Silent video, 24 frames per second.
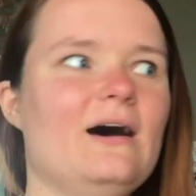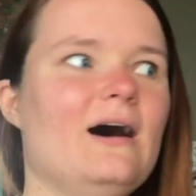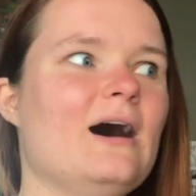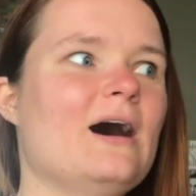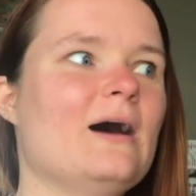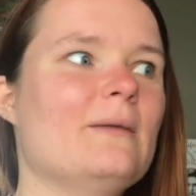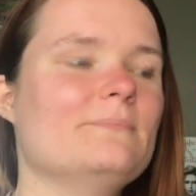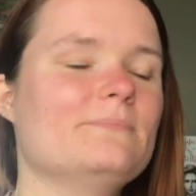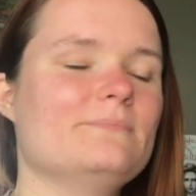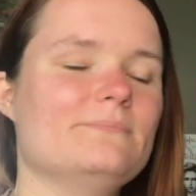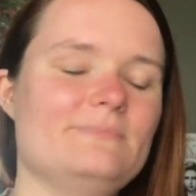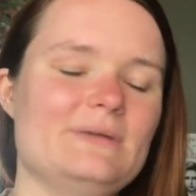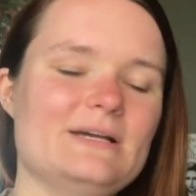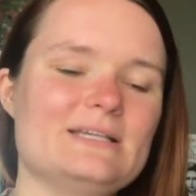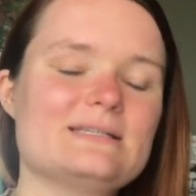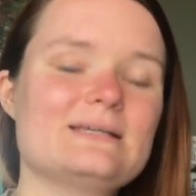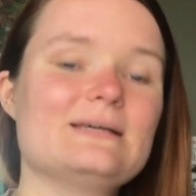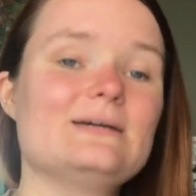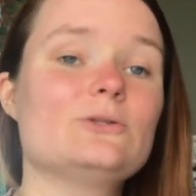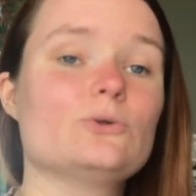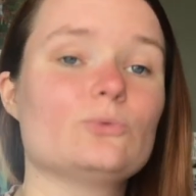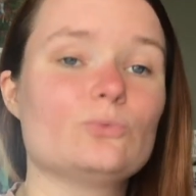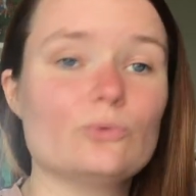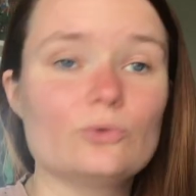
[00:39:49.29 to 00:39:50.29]
Um,
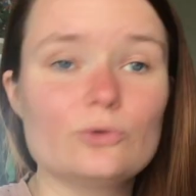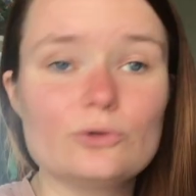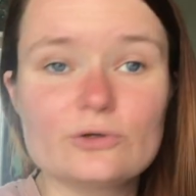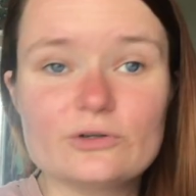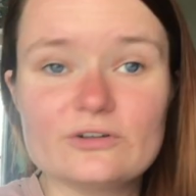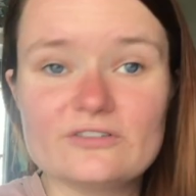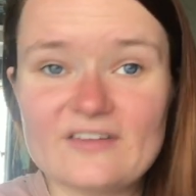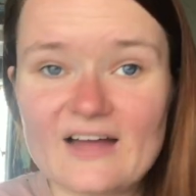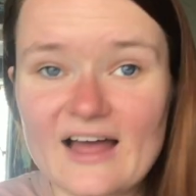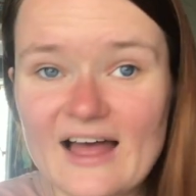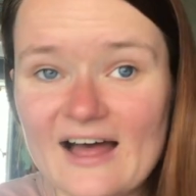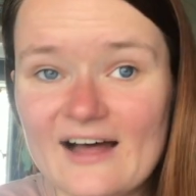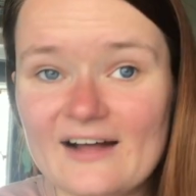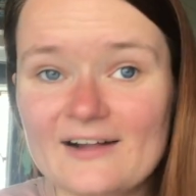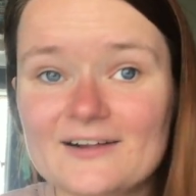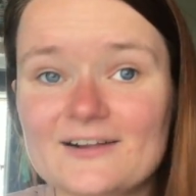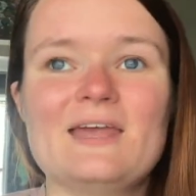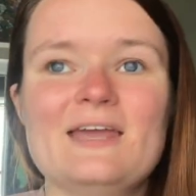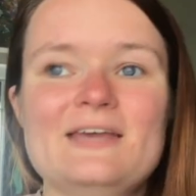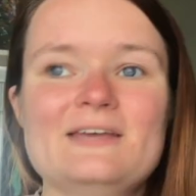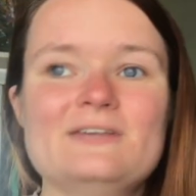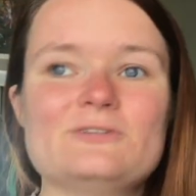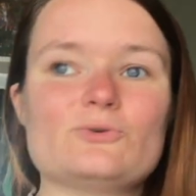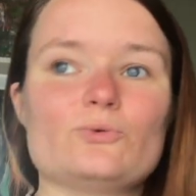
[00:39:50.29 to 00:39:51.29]
basically, The Ruler of Hell,
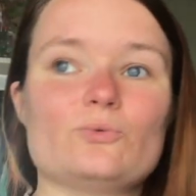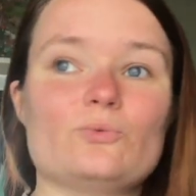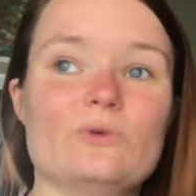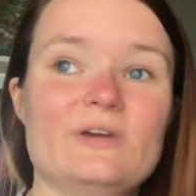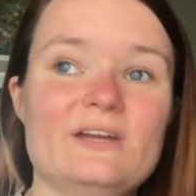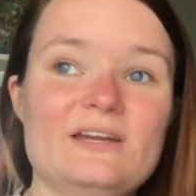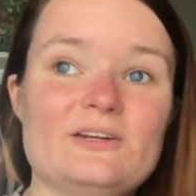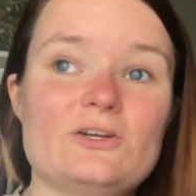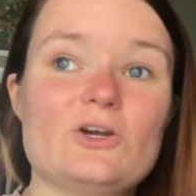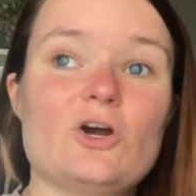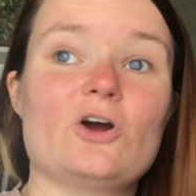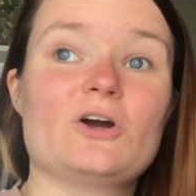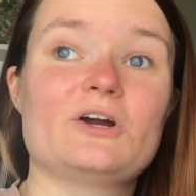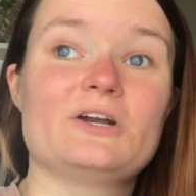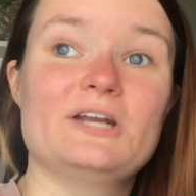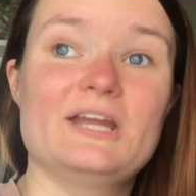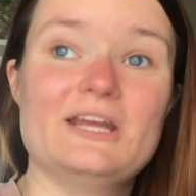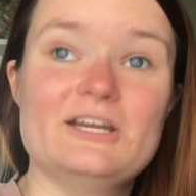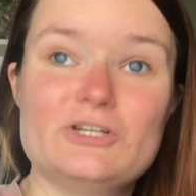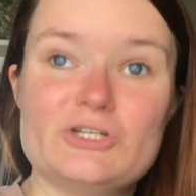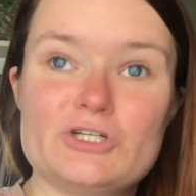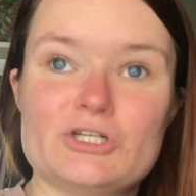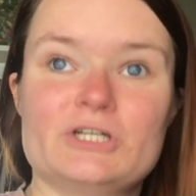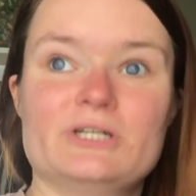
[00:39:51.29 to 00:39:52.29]
his
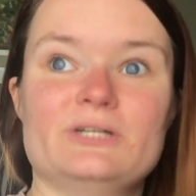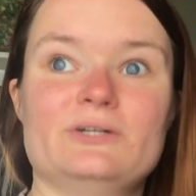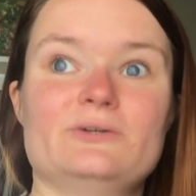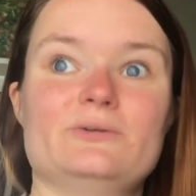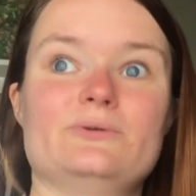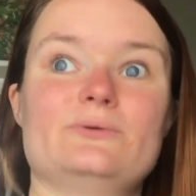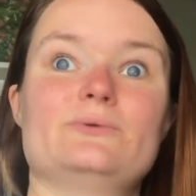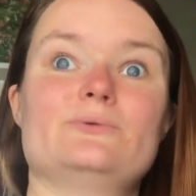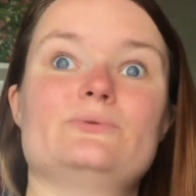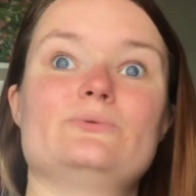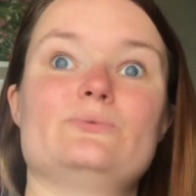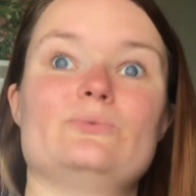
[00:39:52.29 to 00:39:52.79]
reincarnation